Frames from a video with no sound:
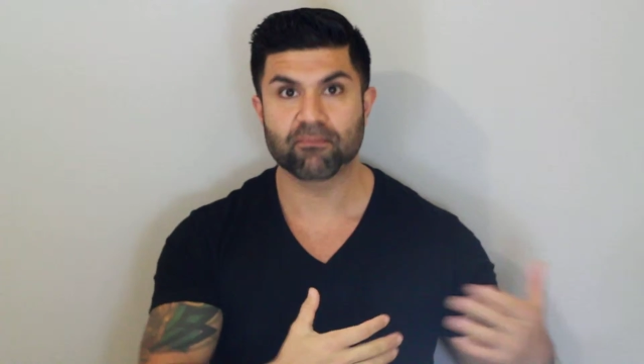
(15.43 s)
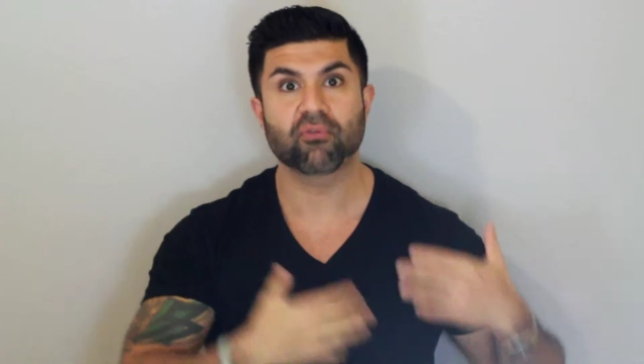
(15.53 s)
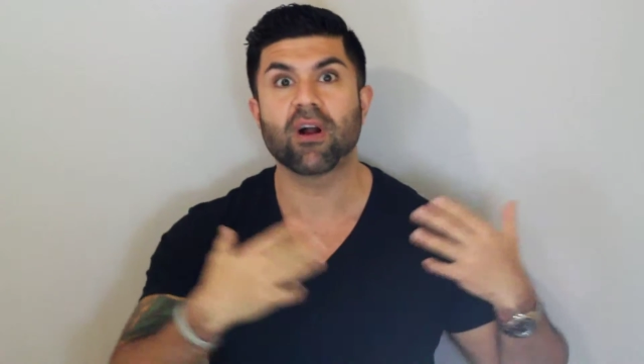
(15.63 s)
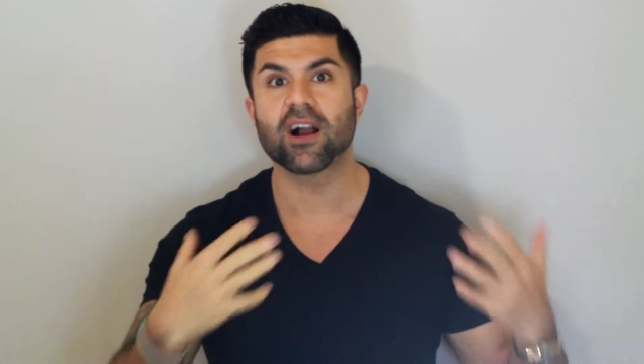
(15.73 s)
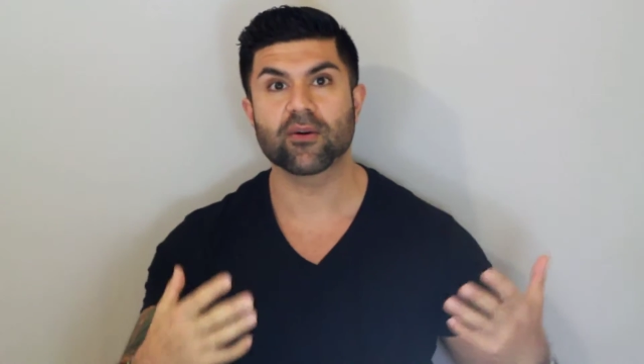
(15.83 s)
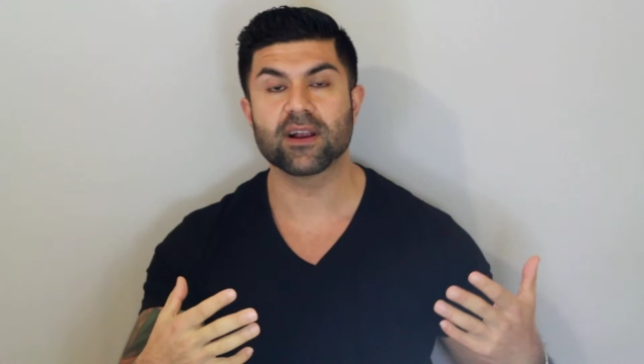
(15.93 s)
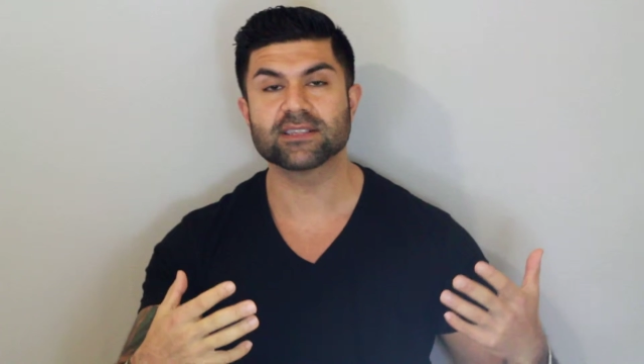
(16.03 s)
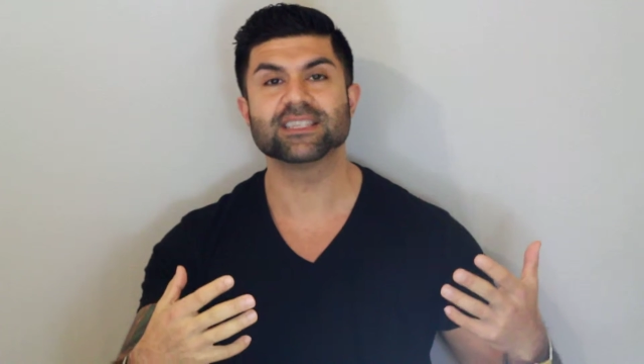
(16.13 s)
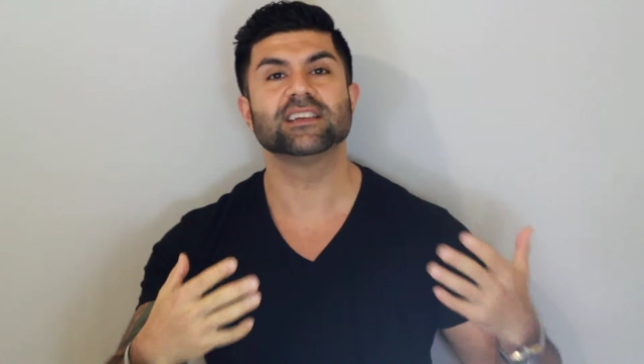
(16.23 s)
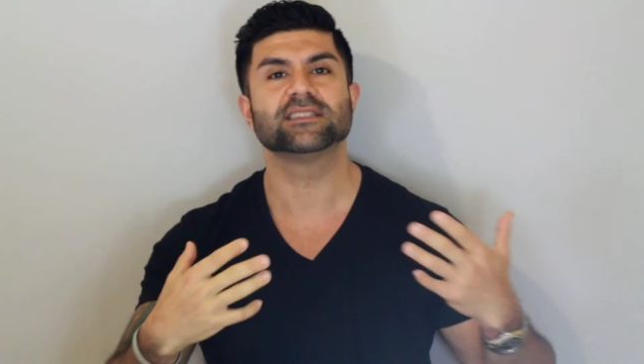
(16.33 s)

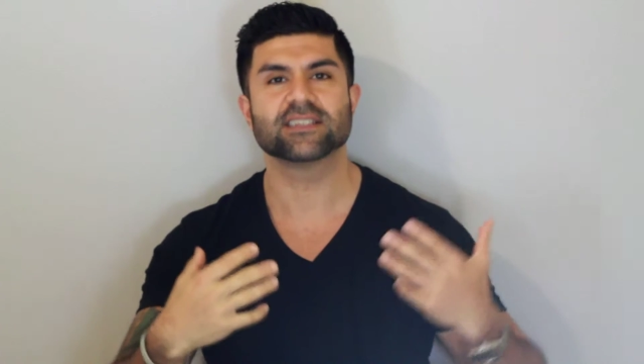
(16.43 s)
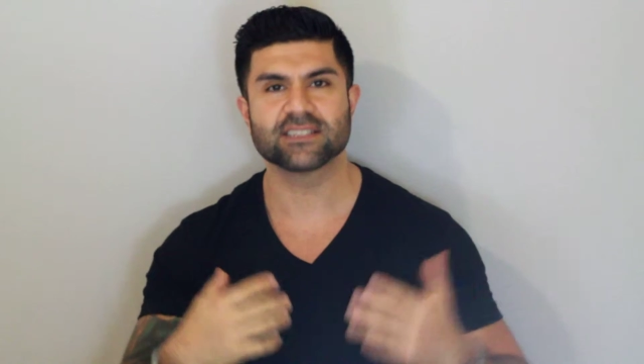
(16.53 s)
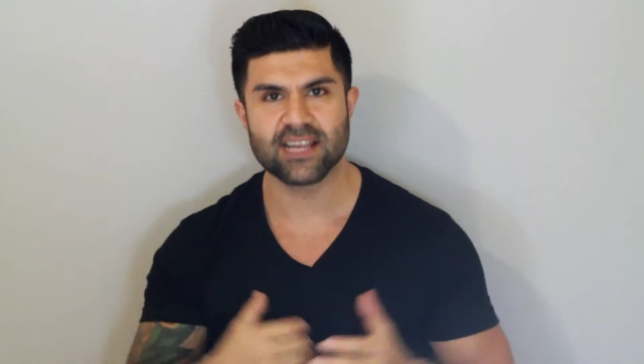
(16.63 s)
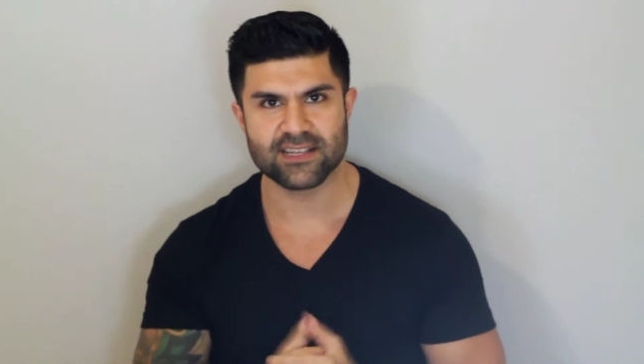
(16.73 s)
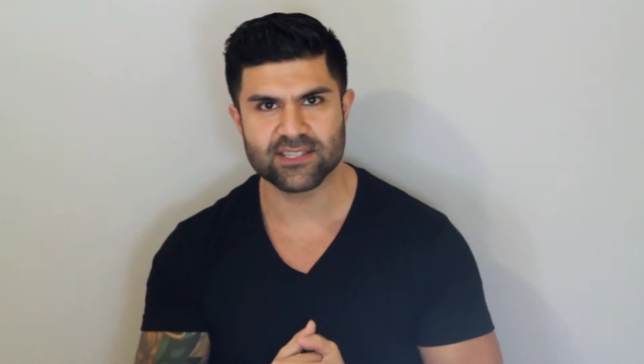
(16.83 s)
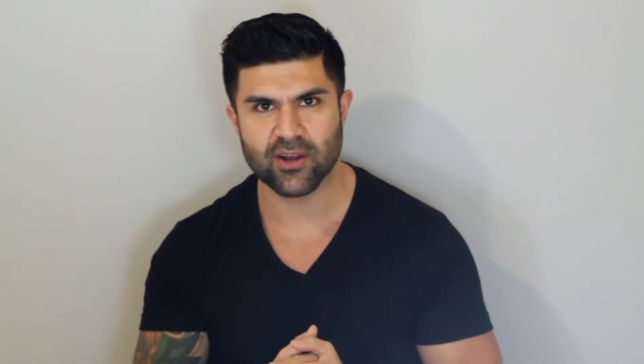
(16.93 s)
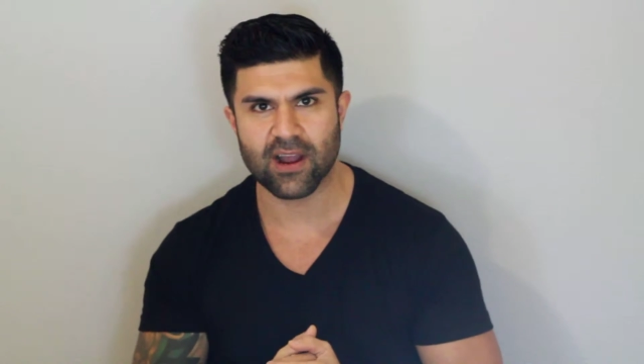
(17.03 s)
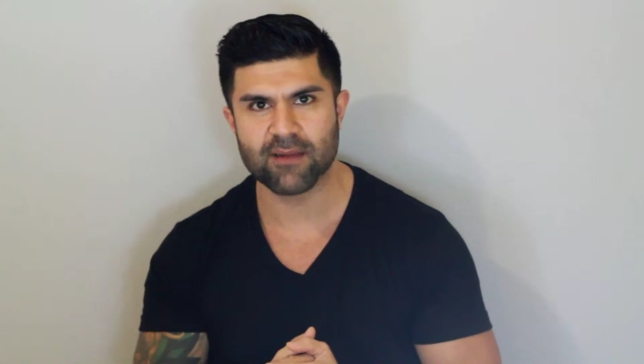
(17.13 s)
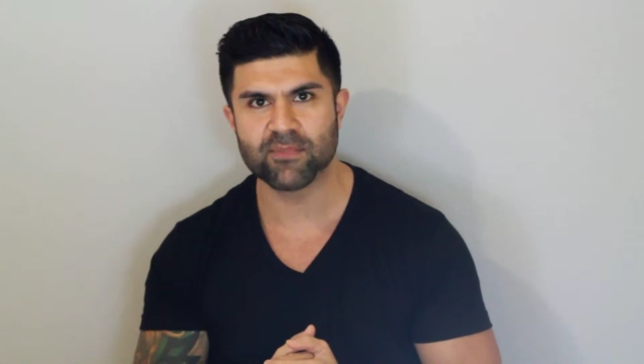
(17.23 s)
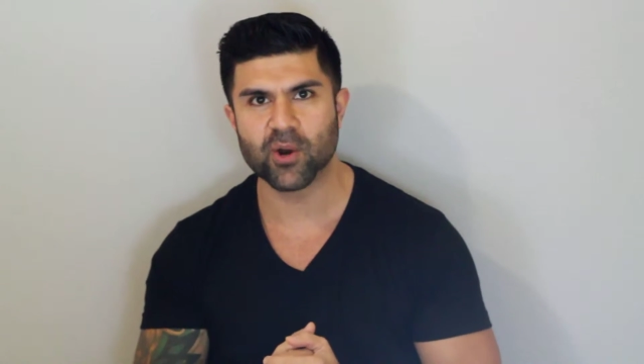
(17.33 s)
Progress is success. So
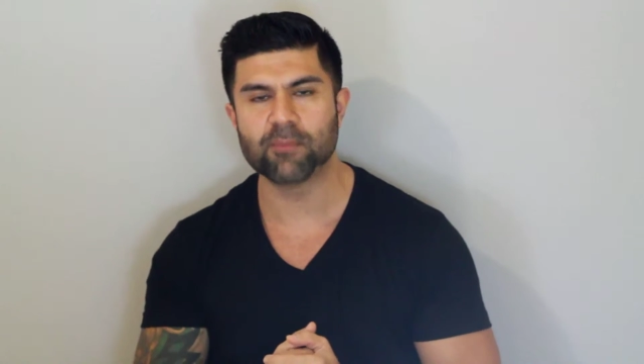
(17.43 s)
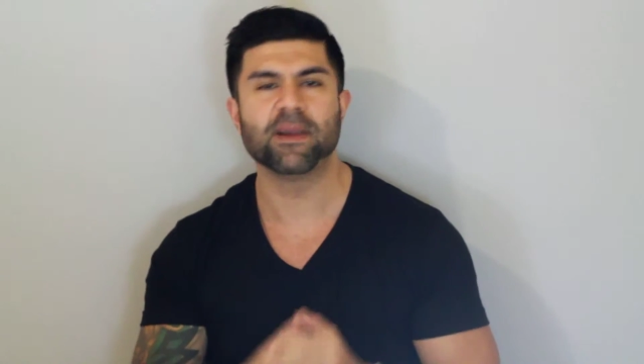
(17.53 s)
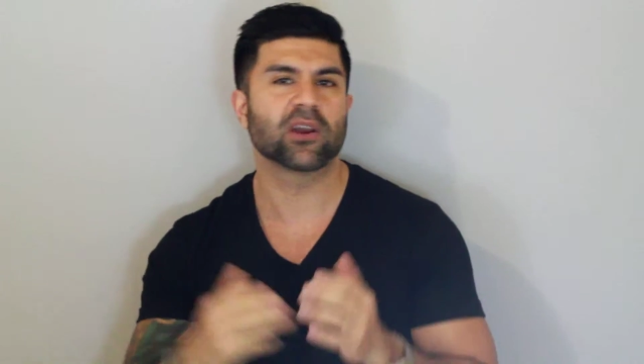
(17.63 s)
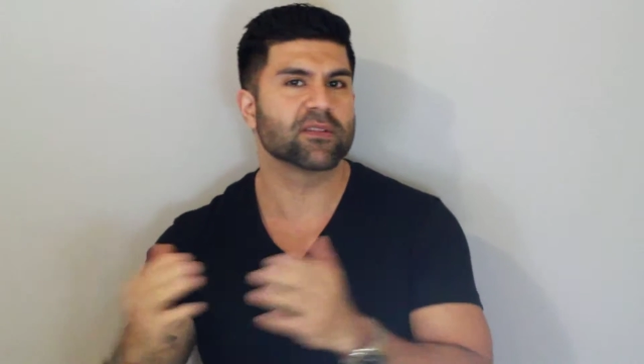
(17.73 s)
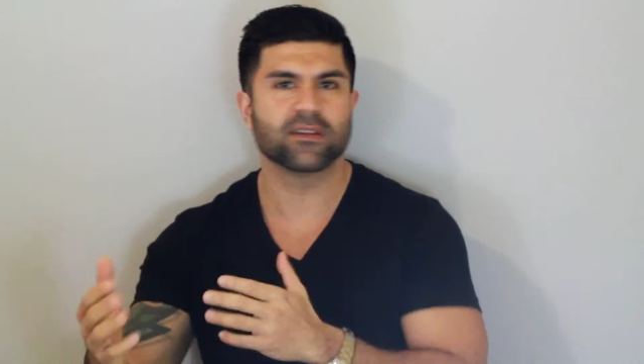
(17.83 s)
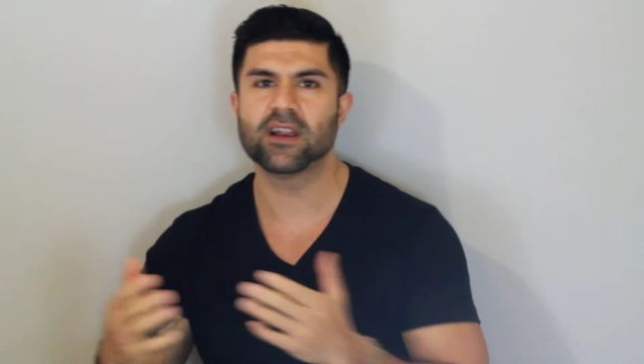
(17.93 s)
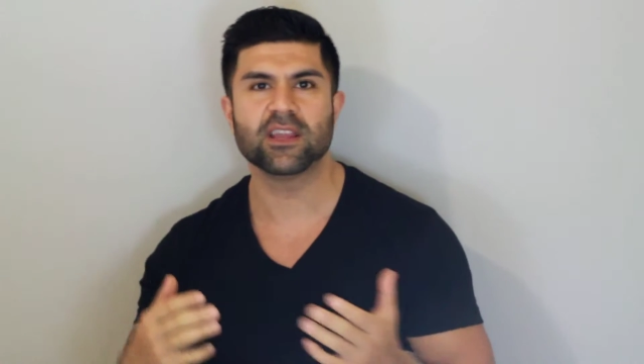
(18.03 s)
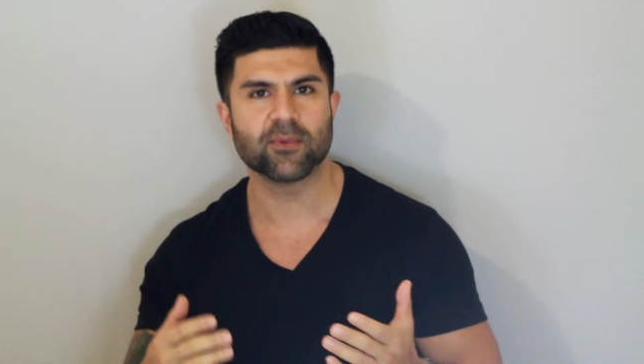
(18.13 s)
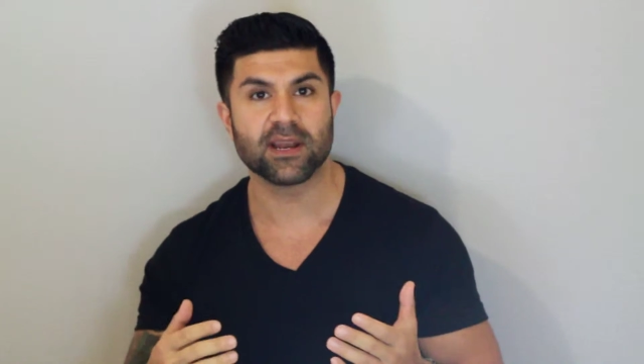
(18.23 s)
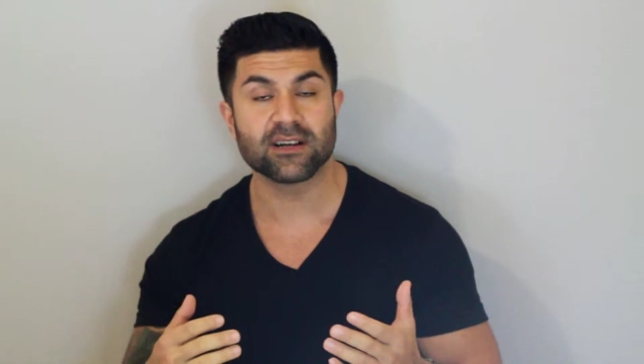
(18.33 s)
I'm no better than
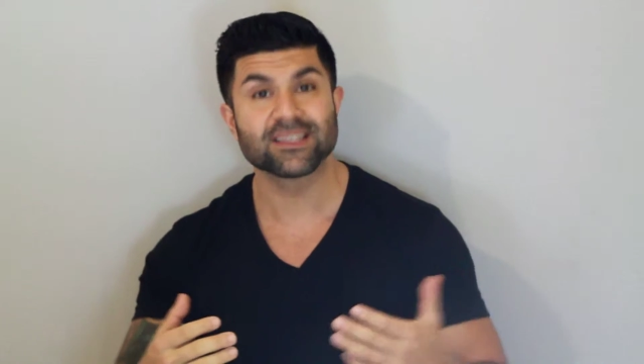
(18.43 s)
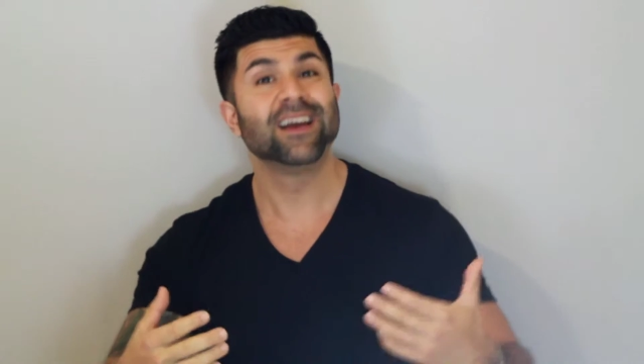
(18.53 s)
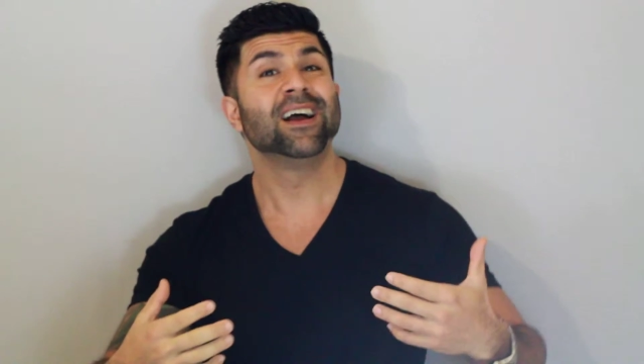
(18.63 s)
anyone else.